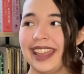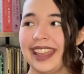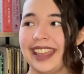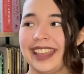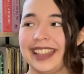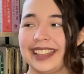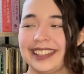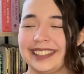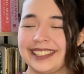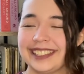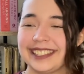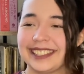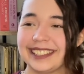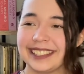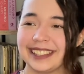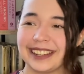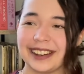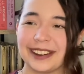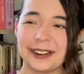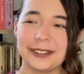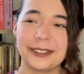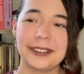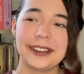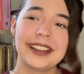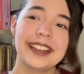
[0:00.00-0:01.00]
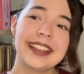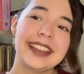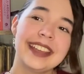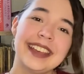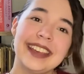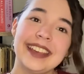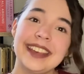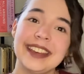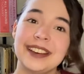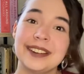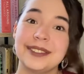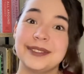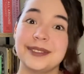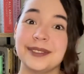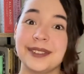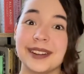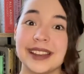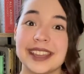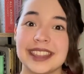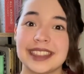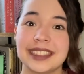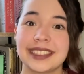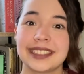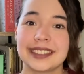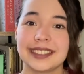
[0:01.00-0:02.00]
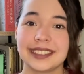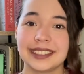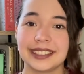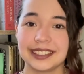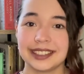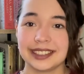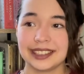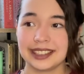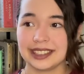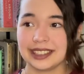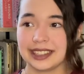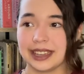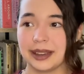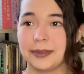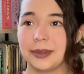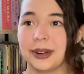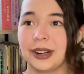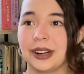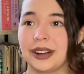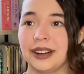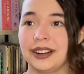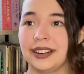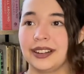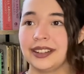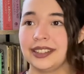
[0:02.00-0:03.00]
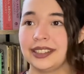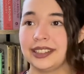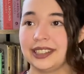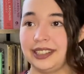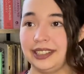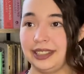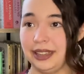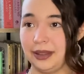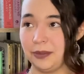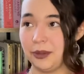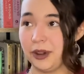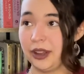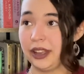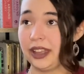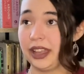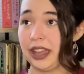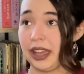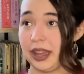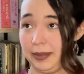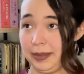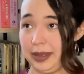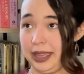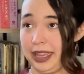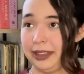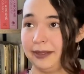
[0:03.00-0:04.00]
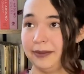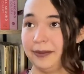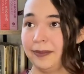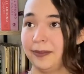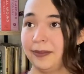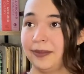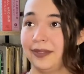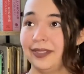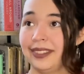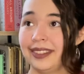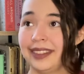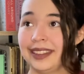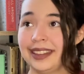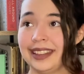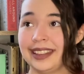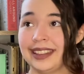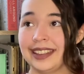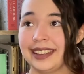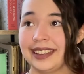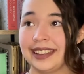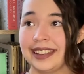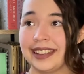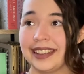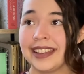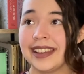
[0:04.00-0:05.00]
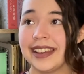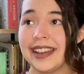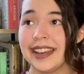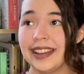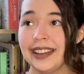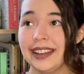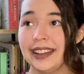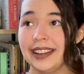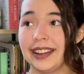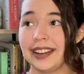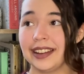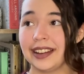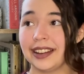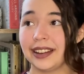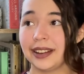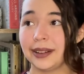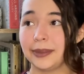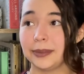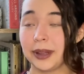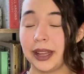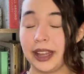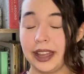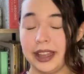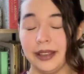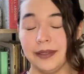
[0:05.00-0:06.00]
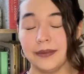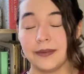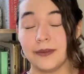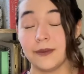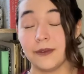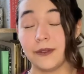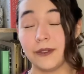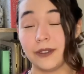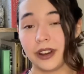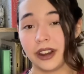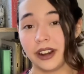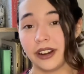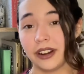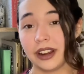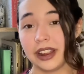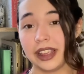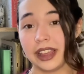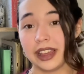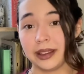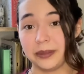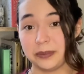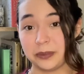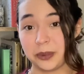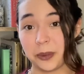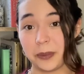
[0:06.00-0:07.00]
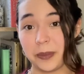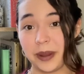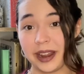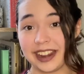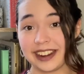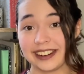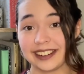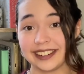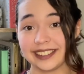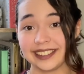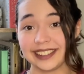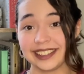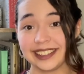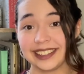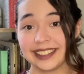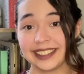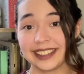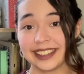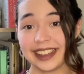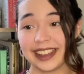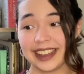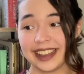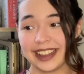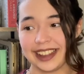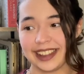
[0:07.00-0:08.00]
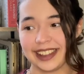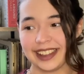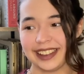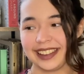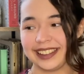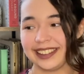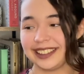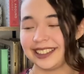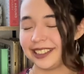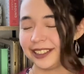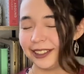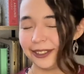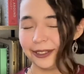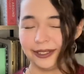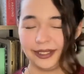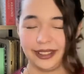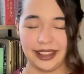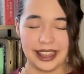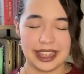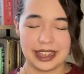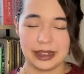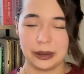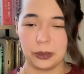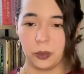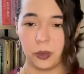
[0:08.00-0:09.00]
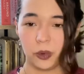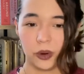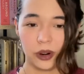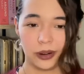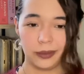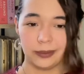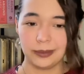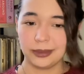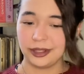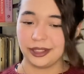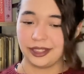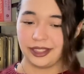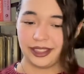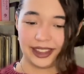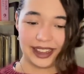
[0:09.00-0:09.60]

And so, with summer somewhat coming, um, I am very unprepared I don't like warmth.